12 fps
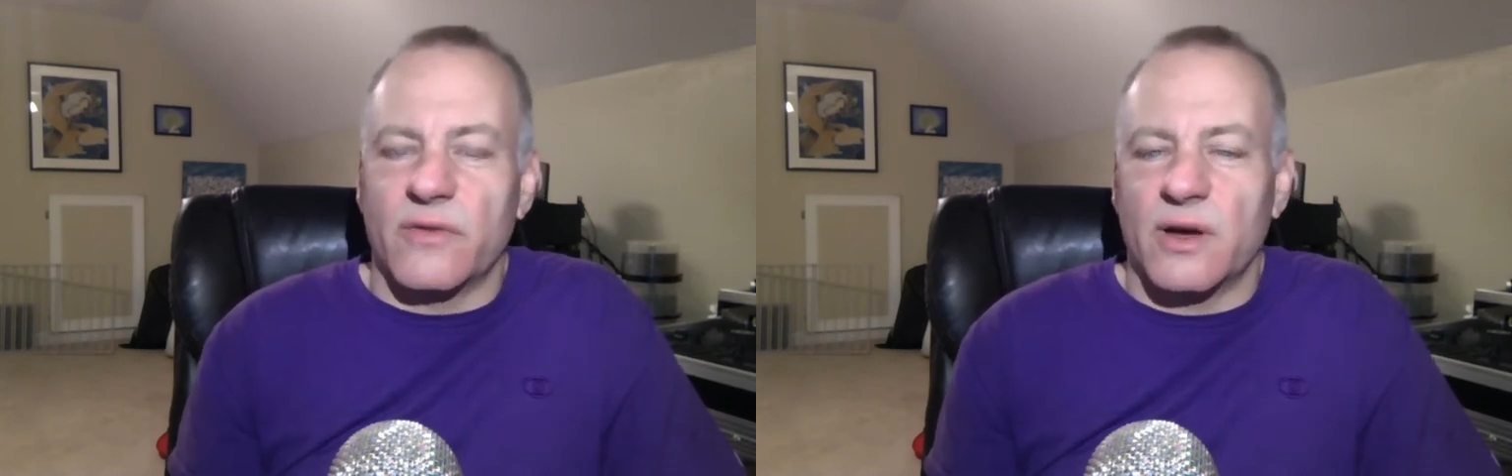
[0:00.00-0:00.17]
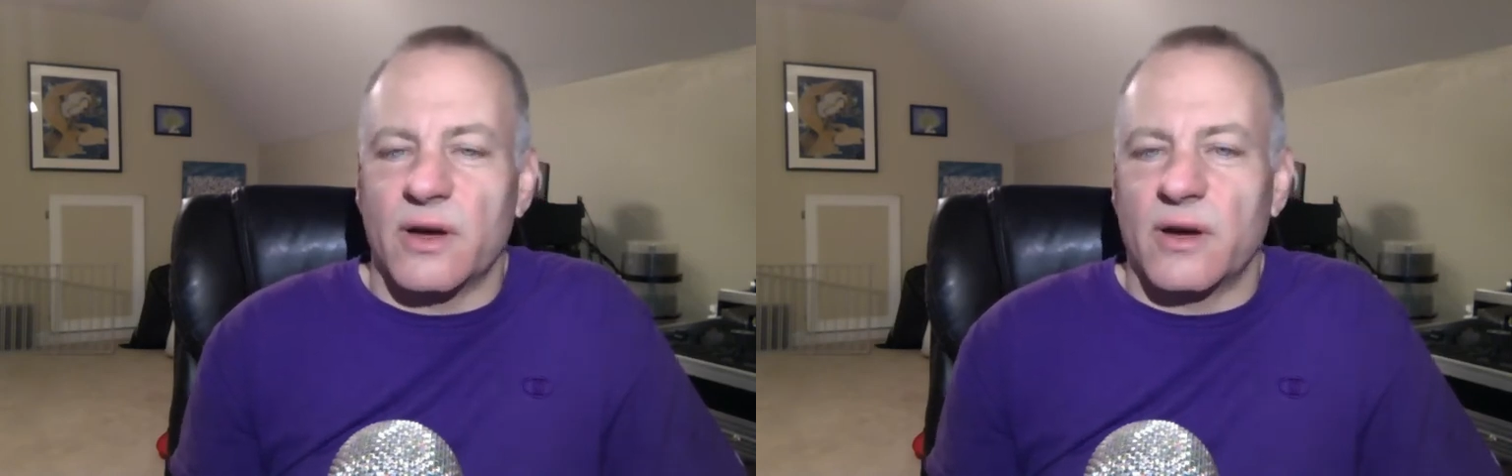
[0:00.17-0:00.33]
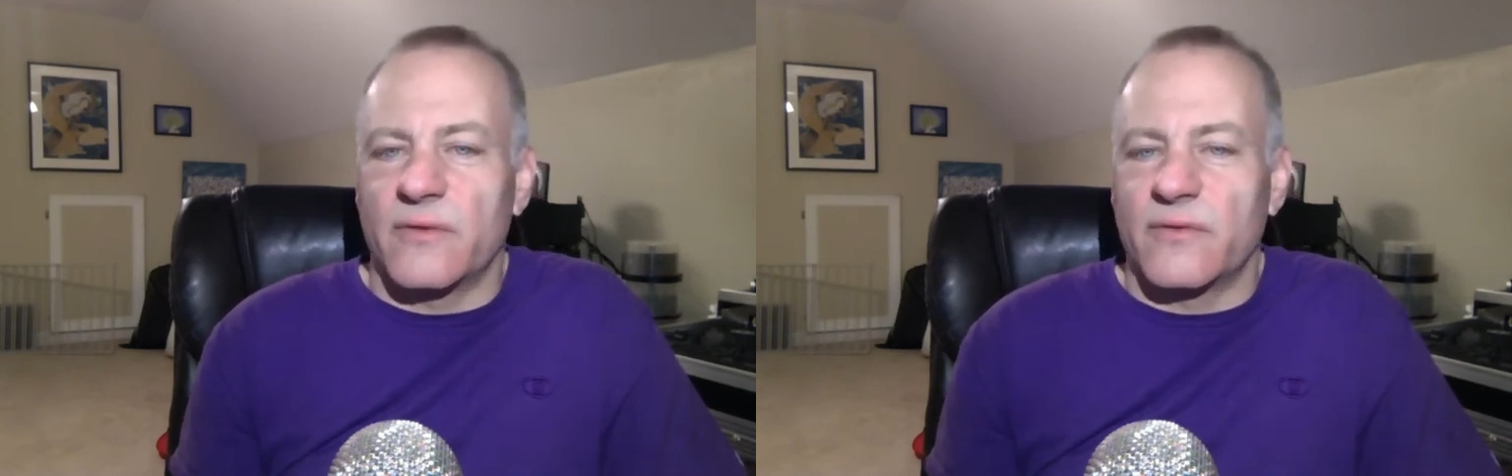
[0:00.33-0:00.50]

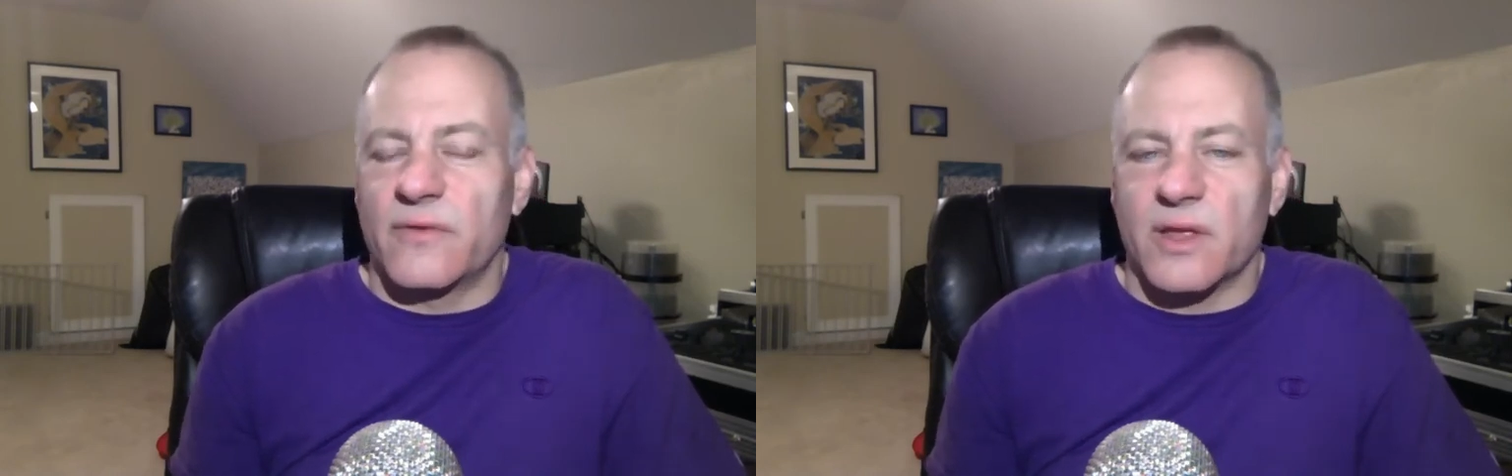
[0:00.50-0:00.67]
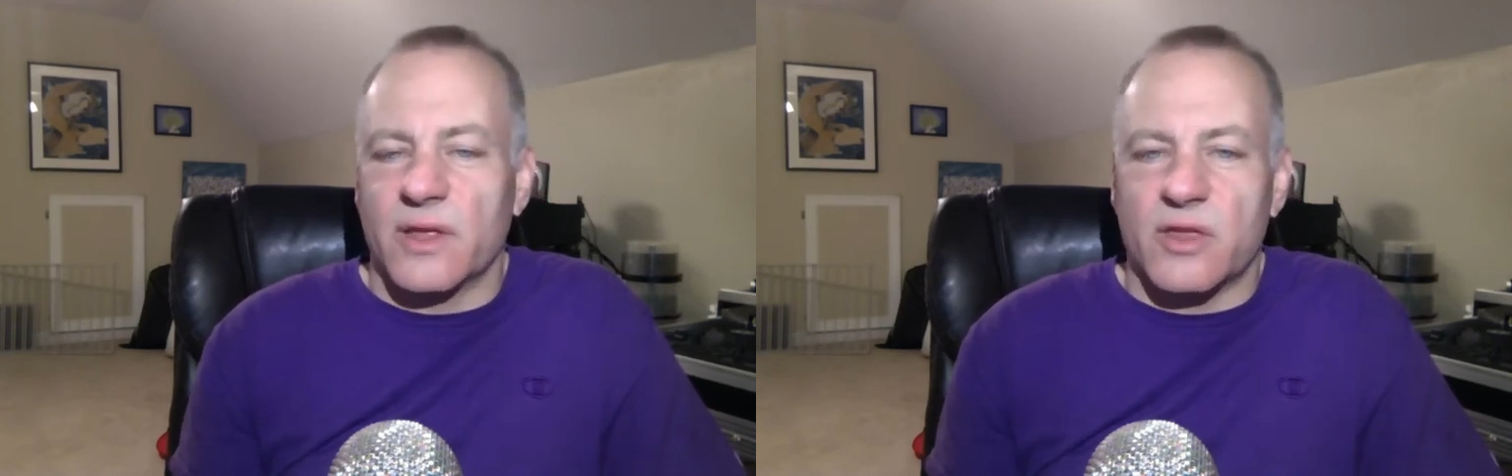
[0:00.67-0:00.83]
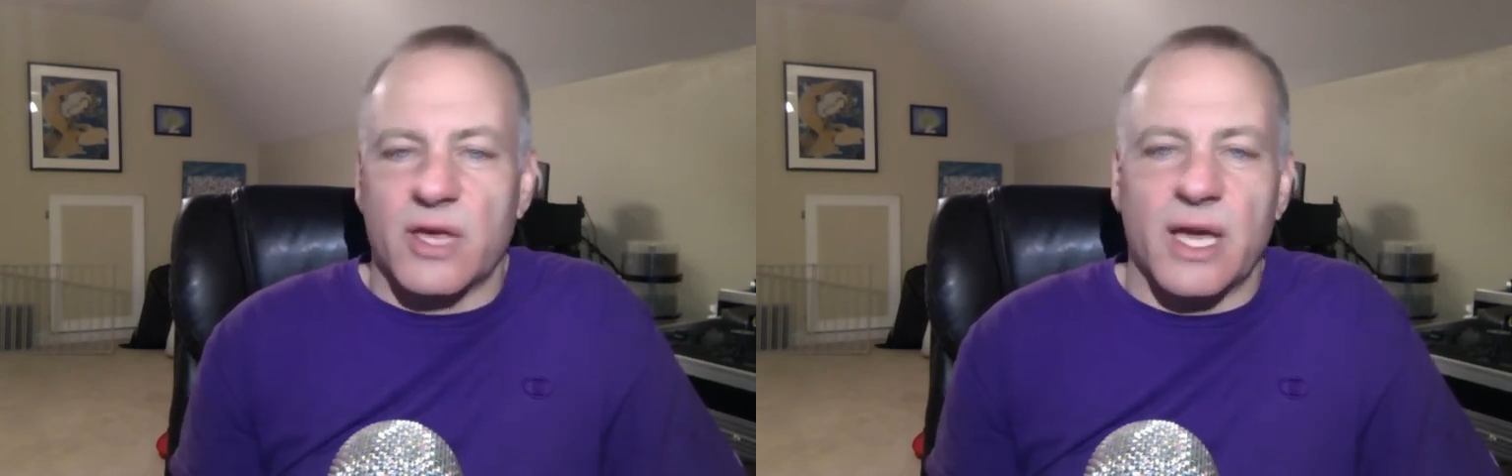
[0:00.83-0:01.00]
of the
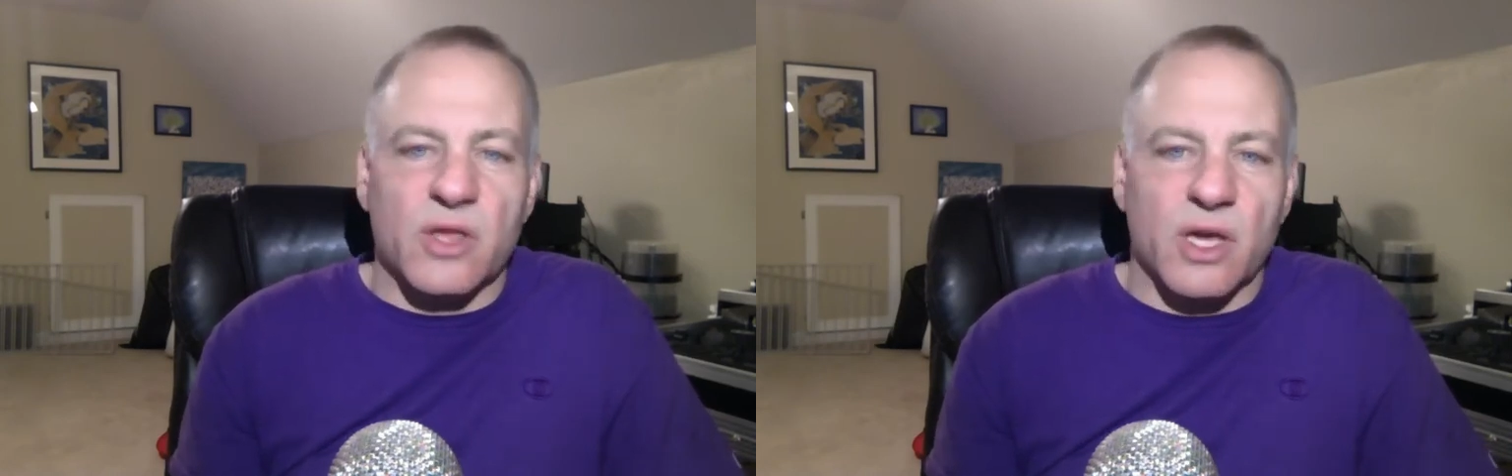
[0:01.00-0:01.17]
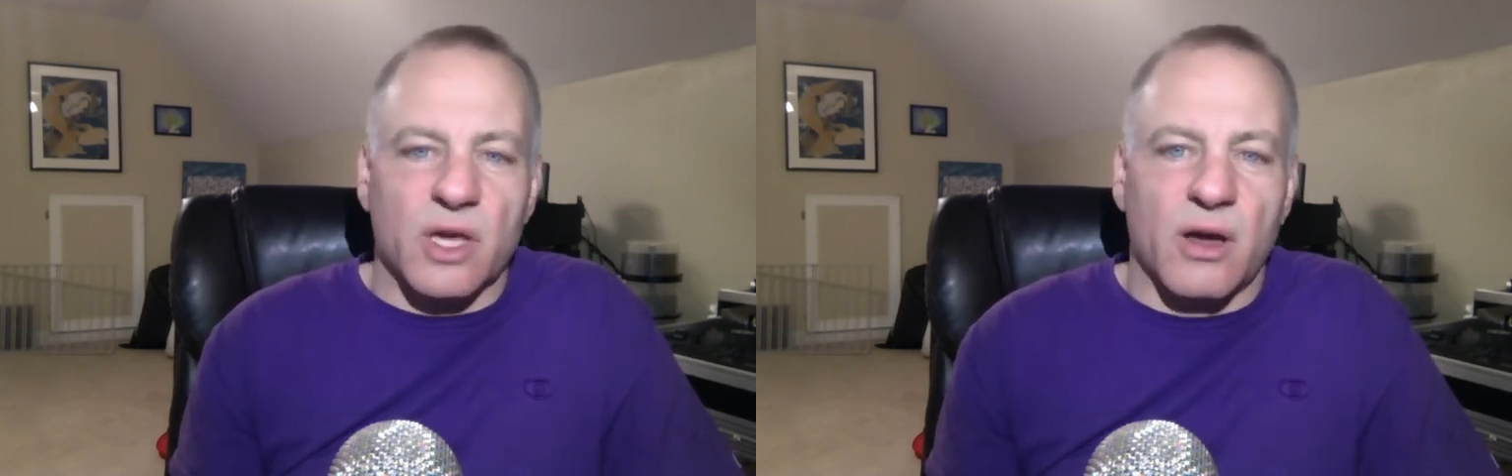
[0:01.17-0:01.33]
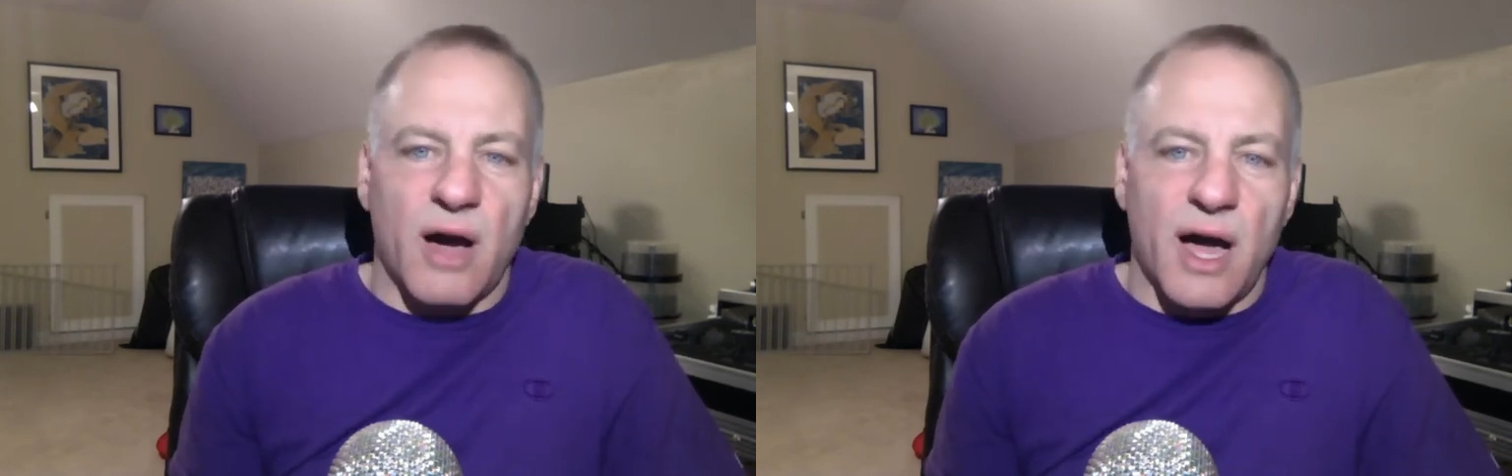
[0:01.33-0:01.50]
change in
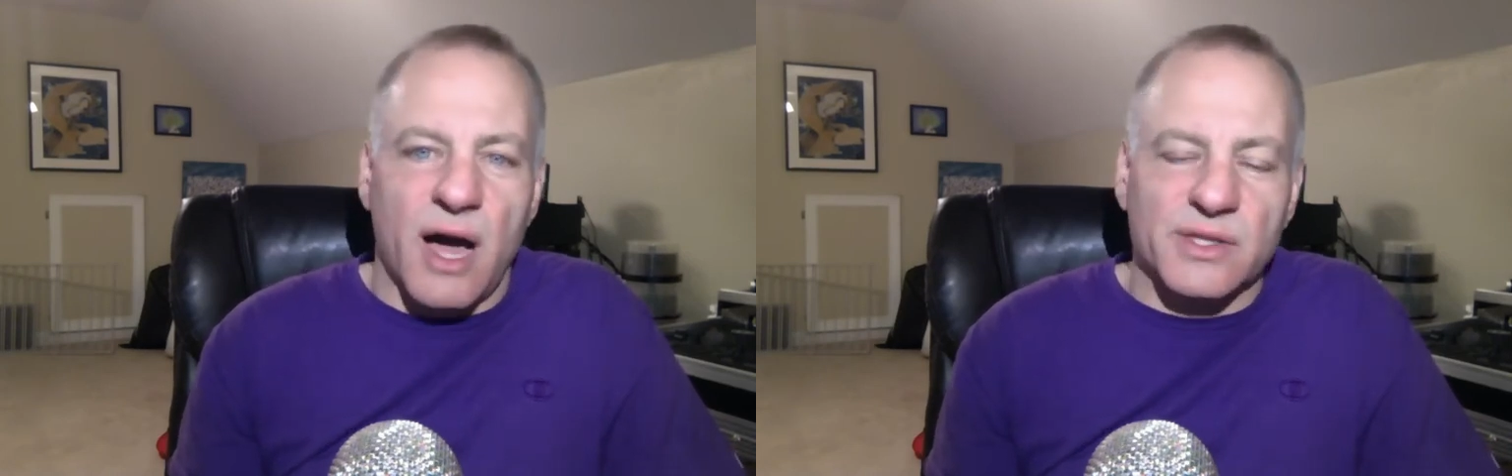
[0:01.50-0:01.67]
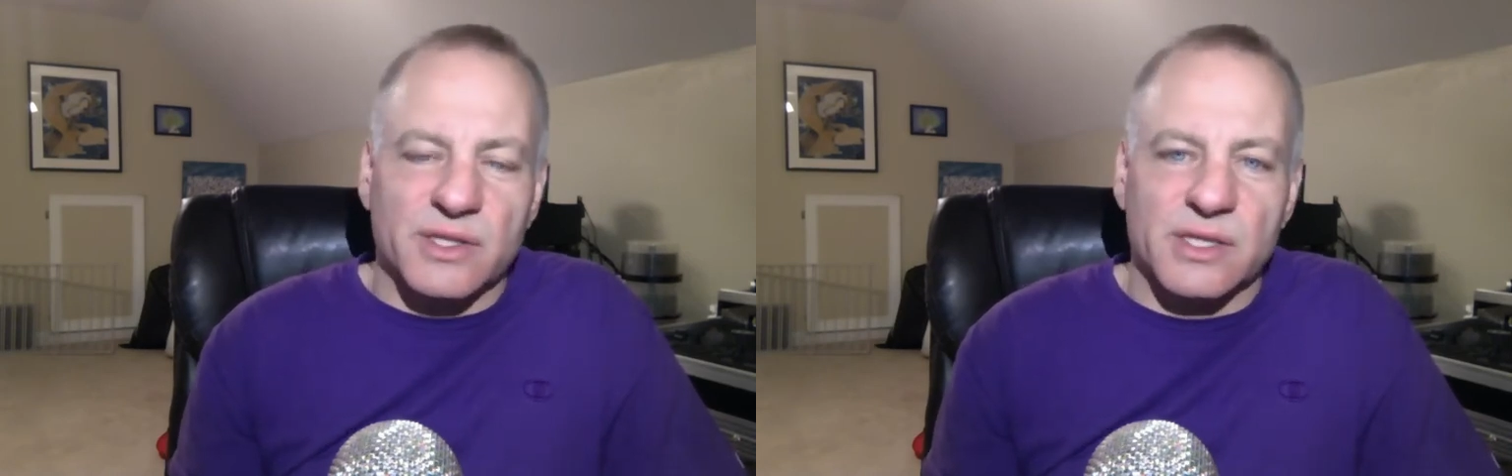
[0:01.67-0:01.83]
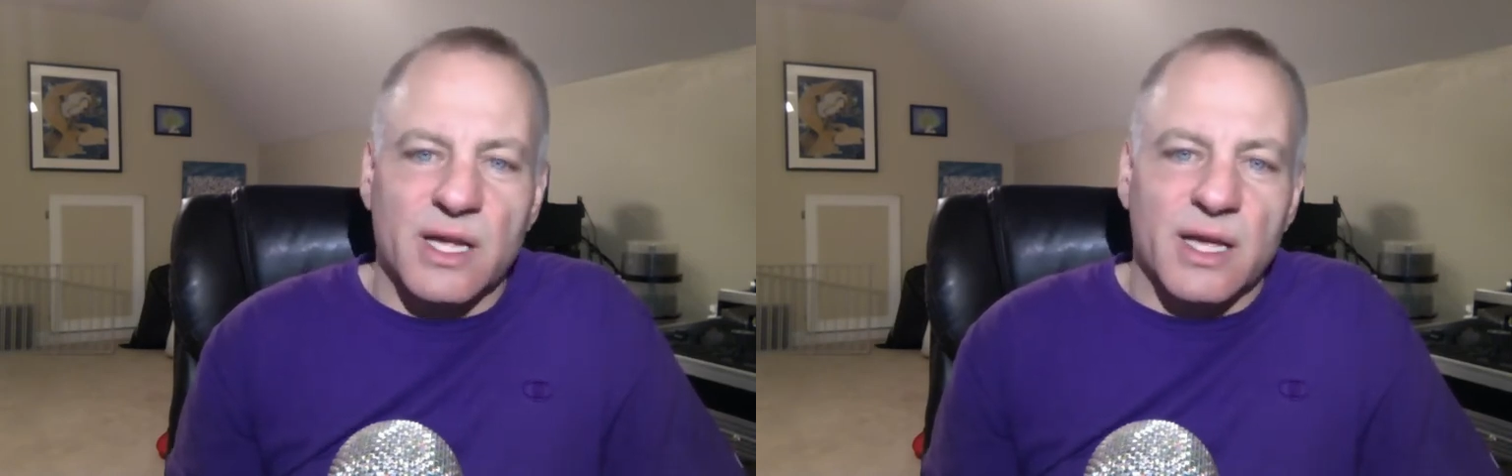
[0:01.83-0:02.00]

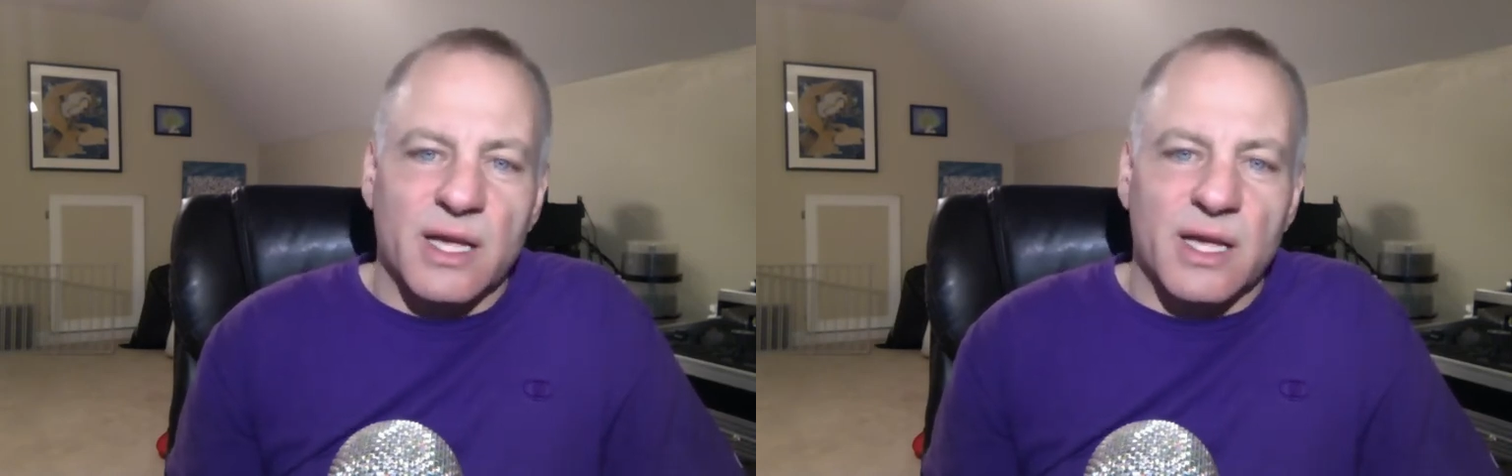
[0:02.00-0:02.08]
costs,